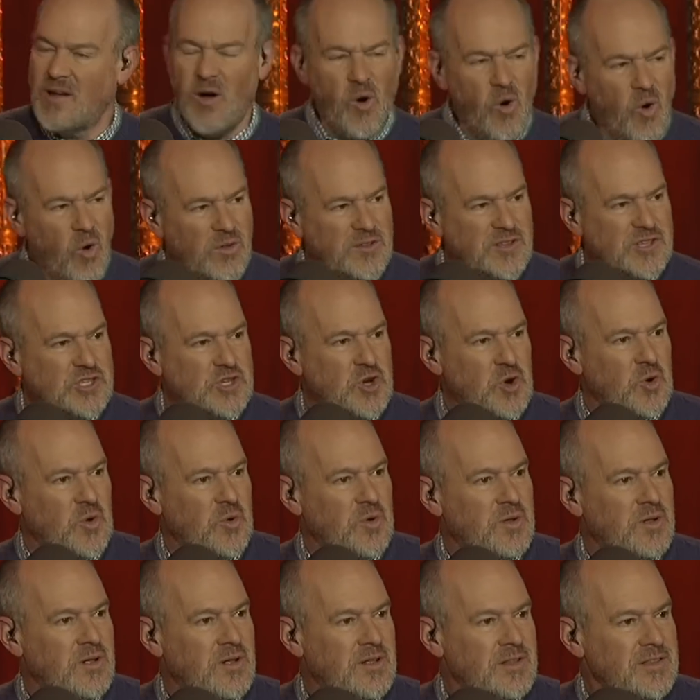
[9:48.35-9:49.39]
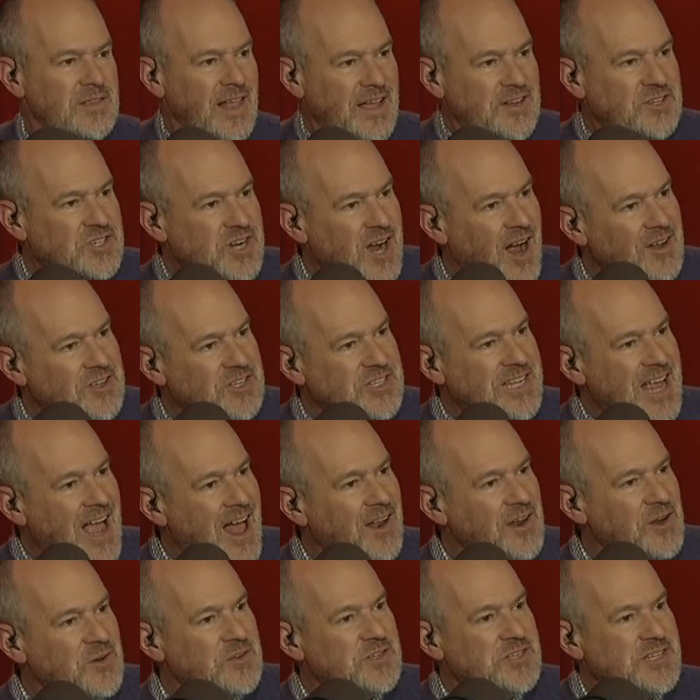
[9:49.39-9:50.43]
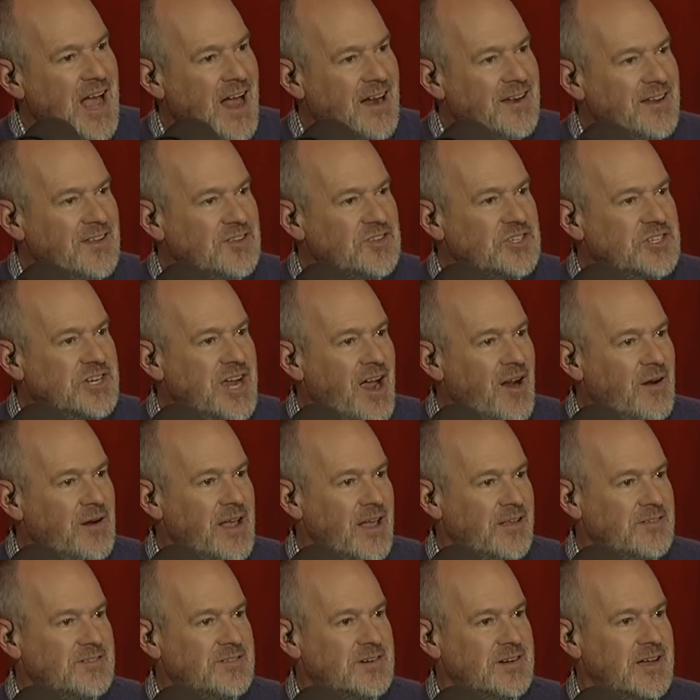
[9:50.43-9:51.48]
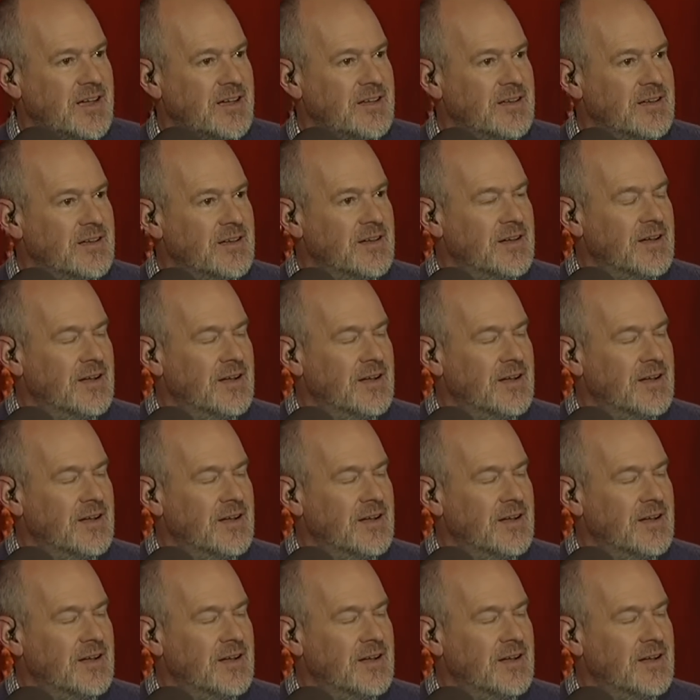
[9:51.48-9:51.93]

old school, like John Salley, who sat in his chair yesterday.